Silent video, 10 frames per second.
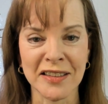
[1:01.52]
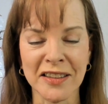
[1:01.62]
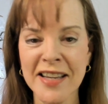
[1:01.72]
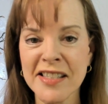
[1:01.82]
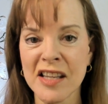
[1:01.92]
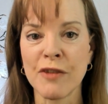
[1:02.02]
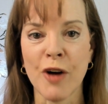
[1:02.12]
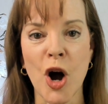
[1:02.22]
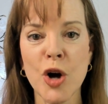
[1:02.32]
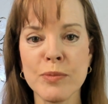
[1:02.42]
lists of
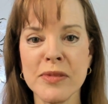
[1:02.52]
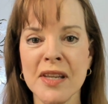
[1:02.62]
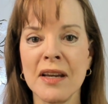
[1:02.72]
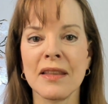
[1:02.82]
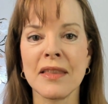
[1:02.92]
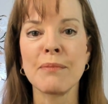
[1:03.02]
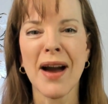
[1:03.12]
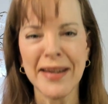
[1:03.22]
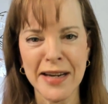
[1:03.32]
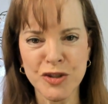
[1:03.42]
homes that
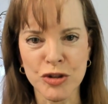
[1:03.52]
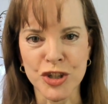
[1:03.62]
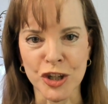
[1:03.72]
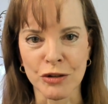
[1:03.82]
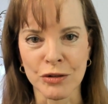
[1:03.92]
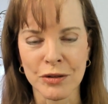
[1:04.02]
might interest you,